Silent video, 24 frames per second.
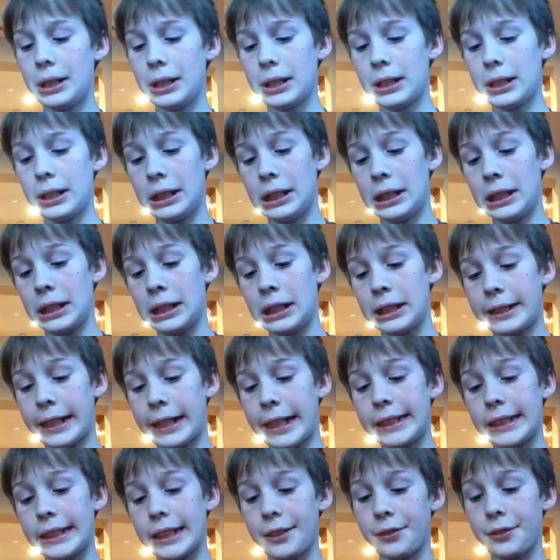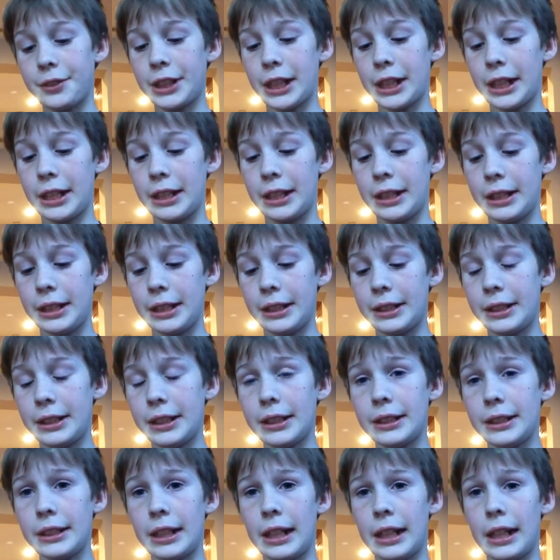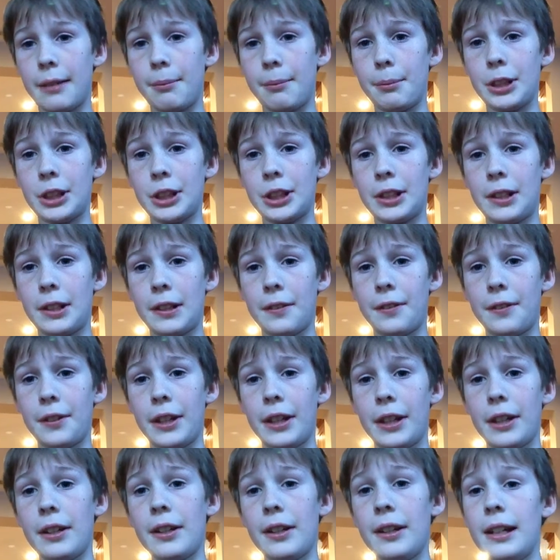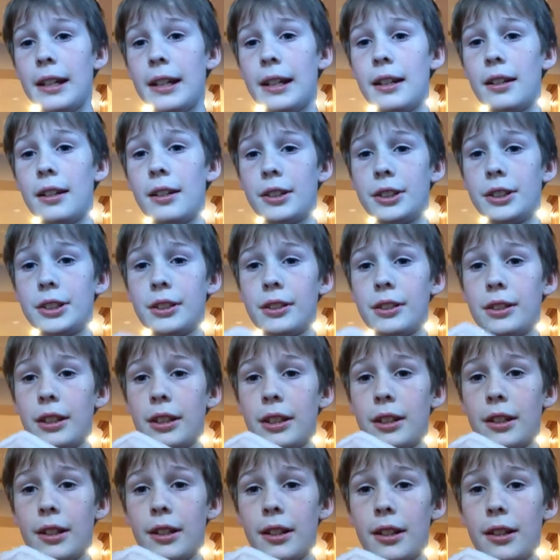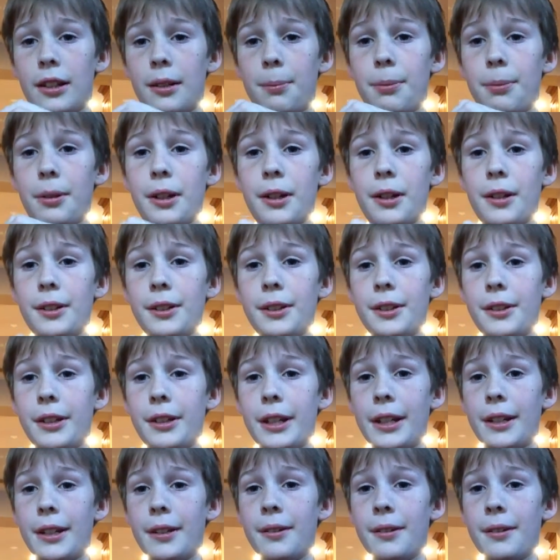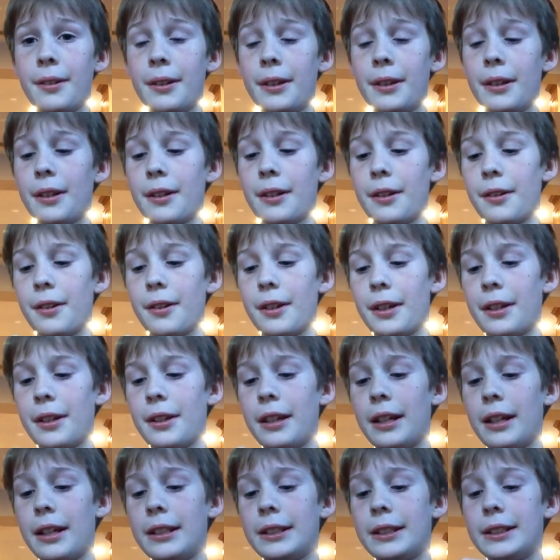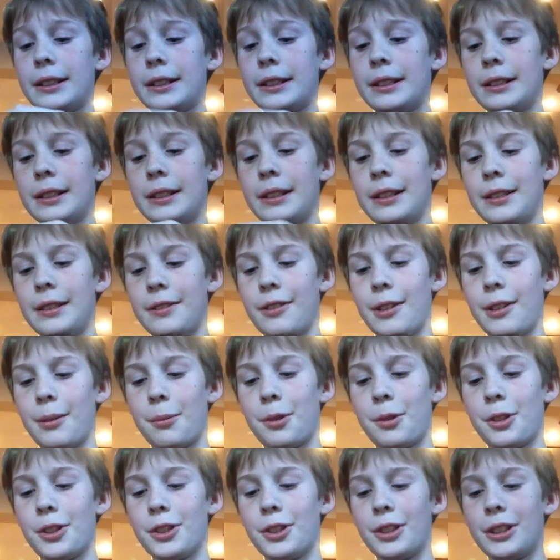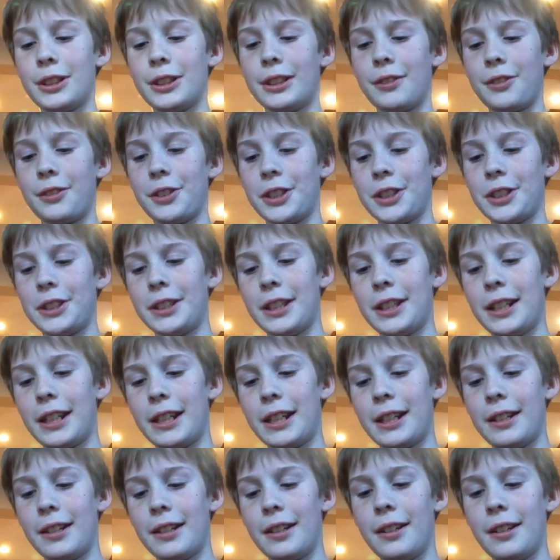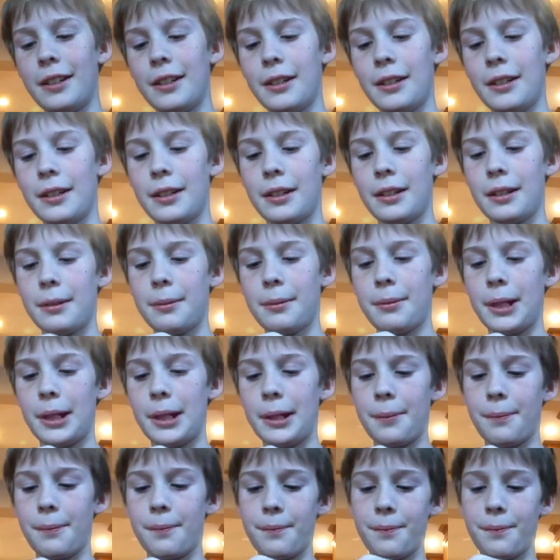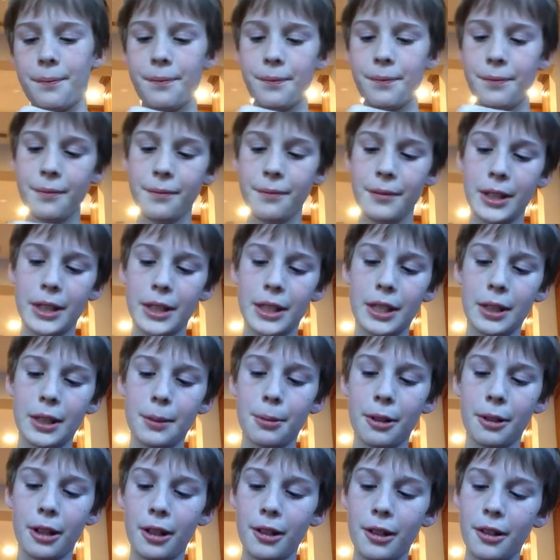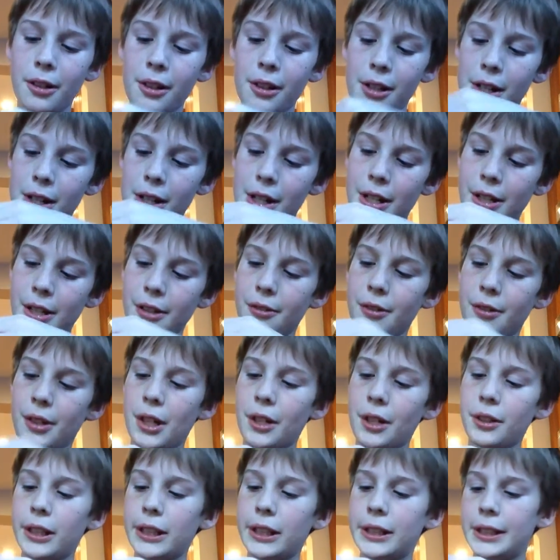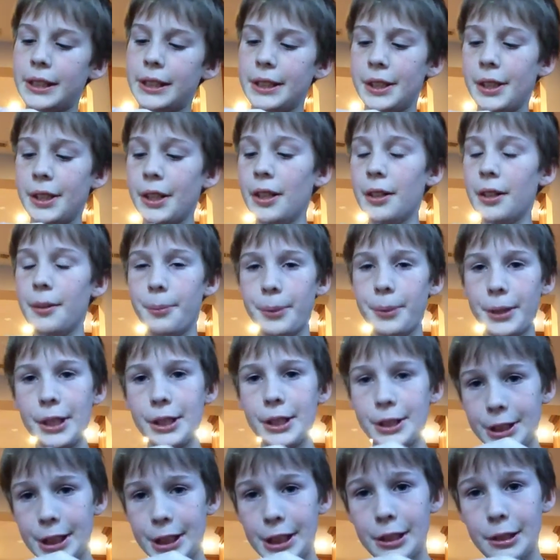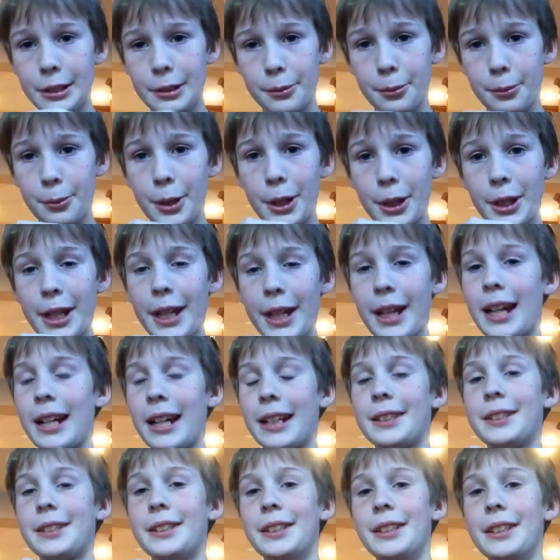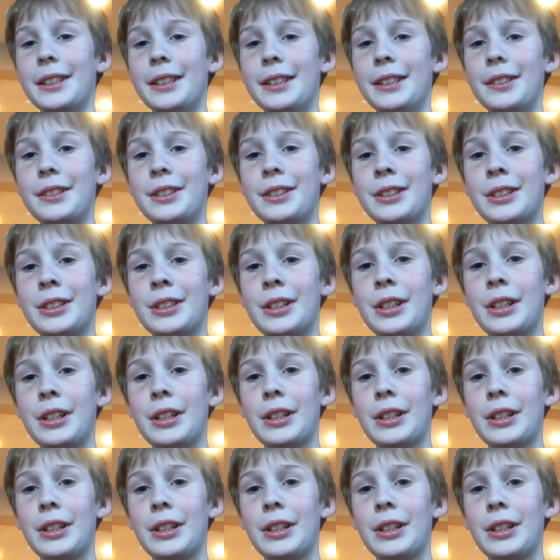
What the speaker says: Because as I've said, it doesn't have much stuff in it. Also another pro, you can go like this, flip corners, I've already said. But another pro, you know this is good because this is what they actually use.